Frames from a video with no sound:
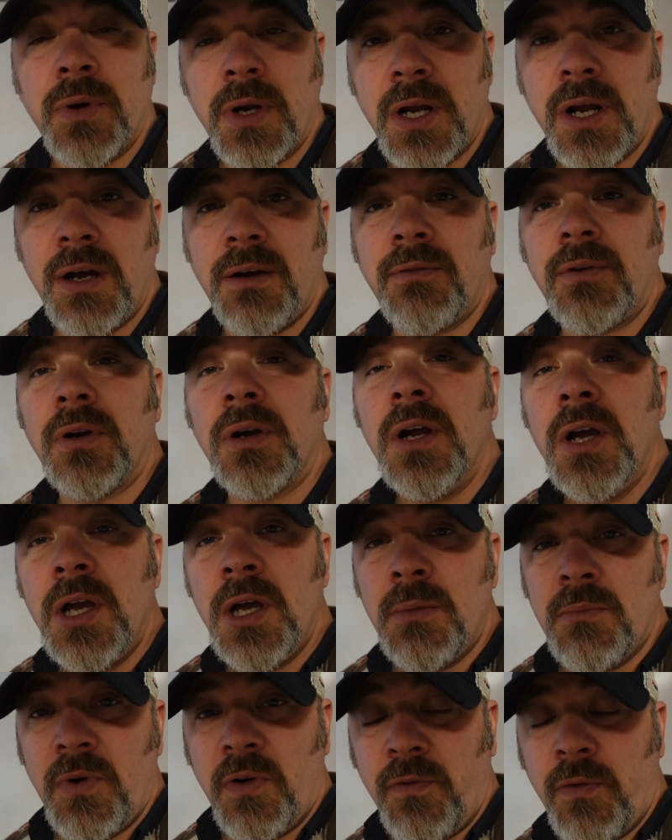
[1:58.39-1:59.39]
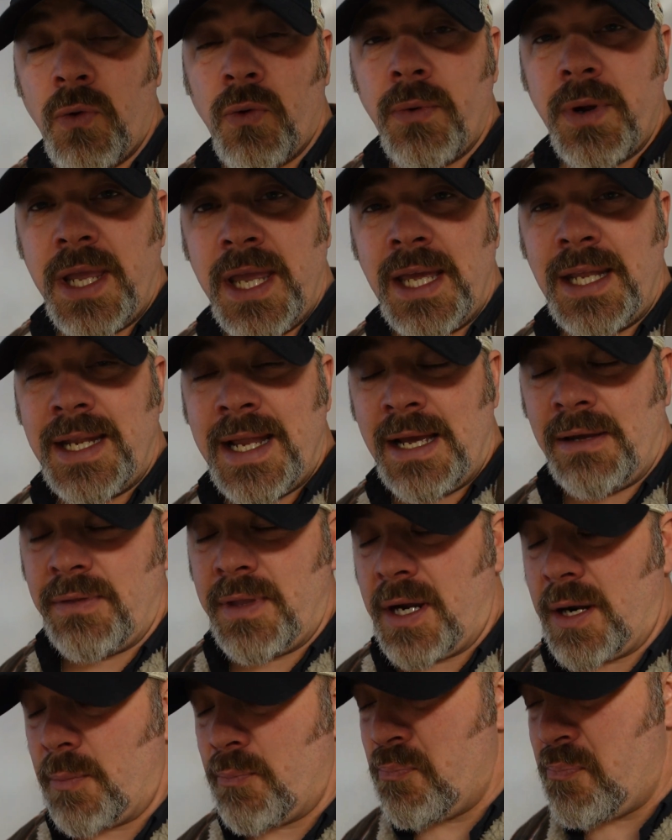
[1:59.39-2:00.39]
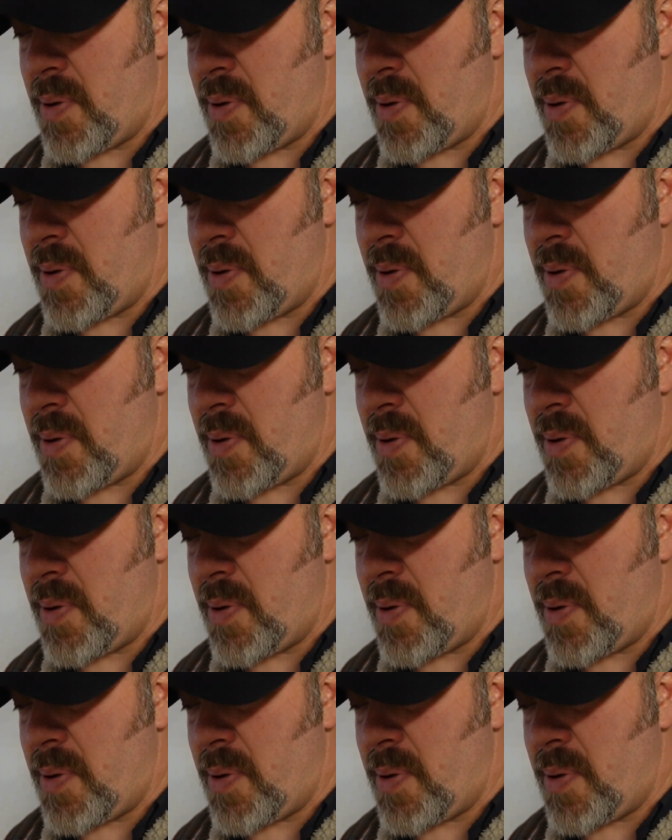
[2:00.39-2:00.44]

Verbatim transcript: recover before we get down there.